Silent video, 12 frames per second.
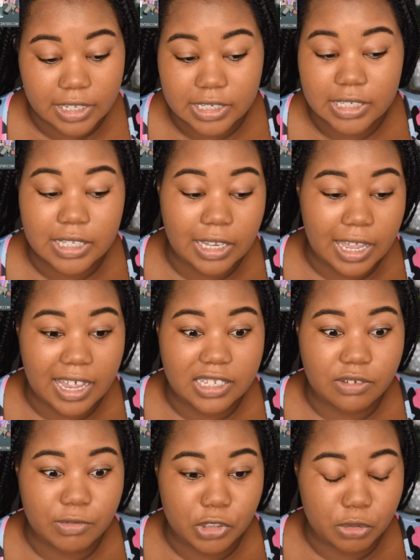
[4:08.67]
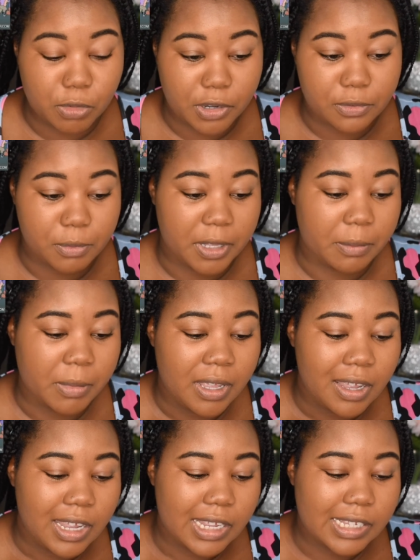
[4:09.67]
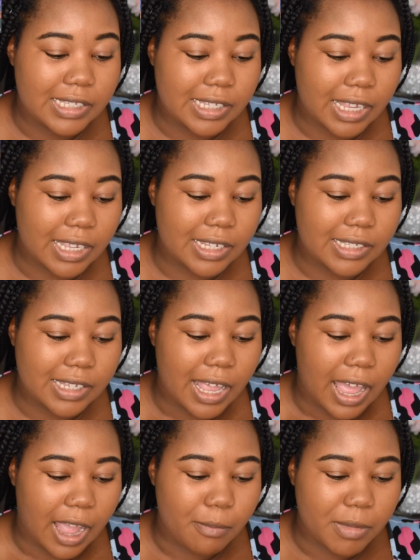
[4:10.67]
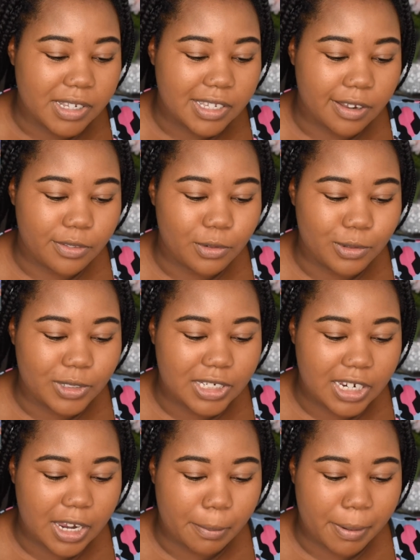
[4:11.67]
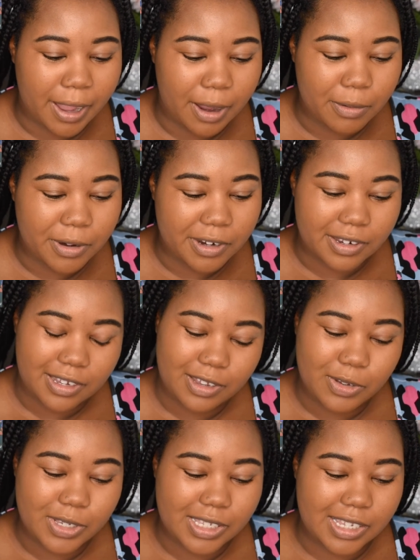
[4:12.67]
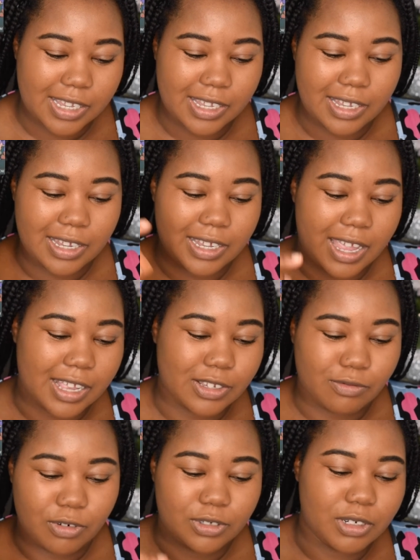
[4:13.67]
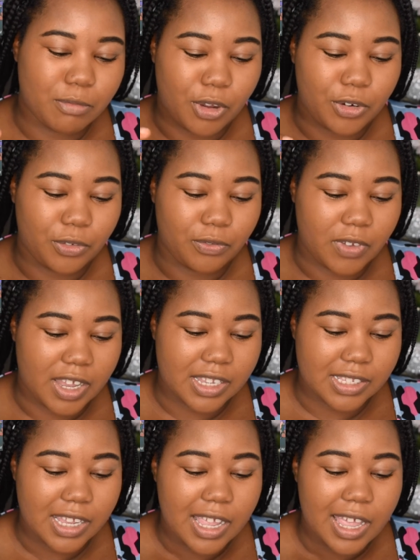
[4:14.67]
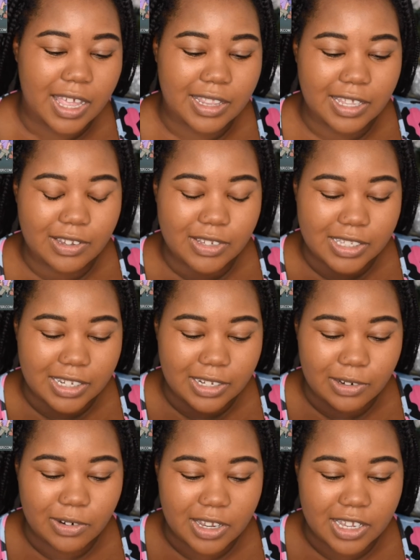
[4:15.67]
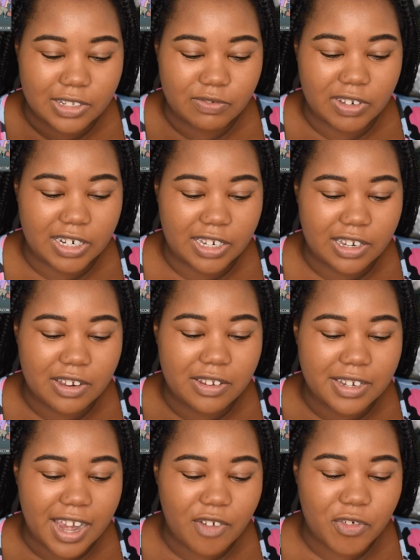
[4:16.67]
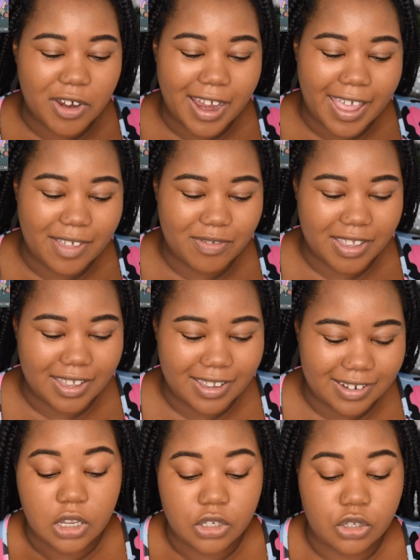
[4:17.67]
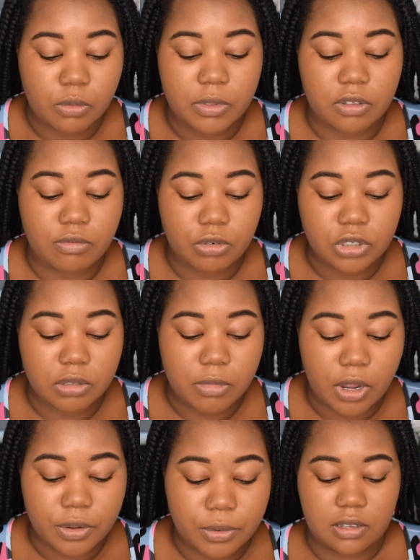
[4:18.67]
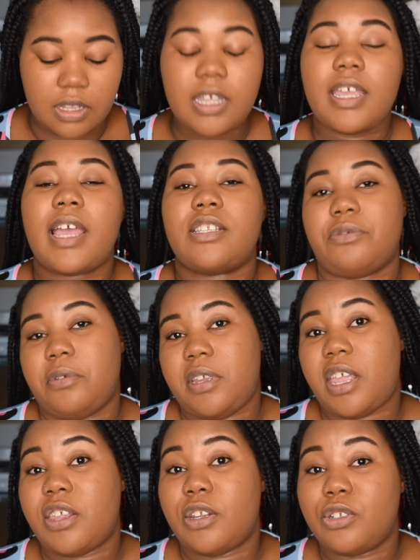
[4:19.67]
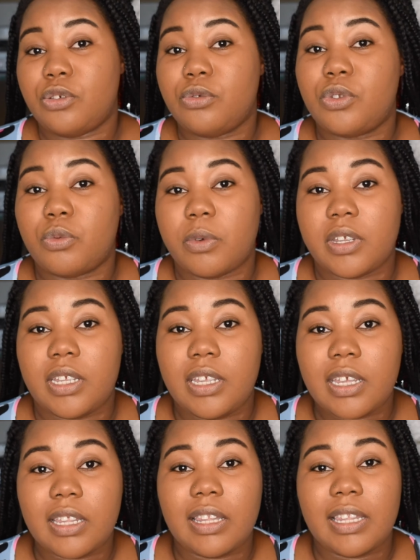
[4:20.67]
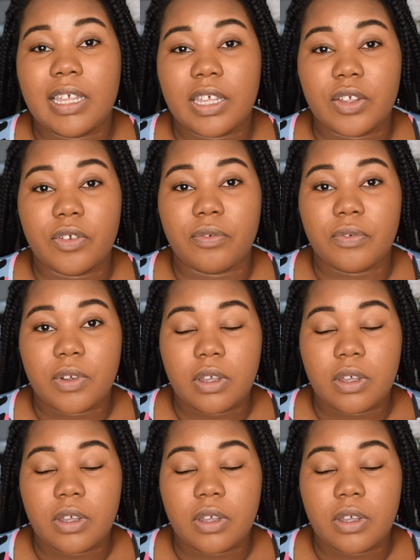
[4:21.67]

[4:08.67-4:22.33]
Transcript: This is the last Orochimaru meme. It says, "I must have the Uchiha power." And you see it has Orochimaru's face. And then you see the little kids running, "You'll never have it." So with Orochimaru, he has created a jutsu where he can live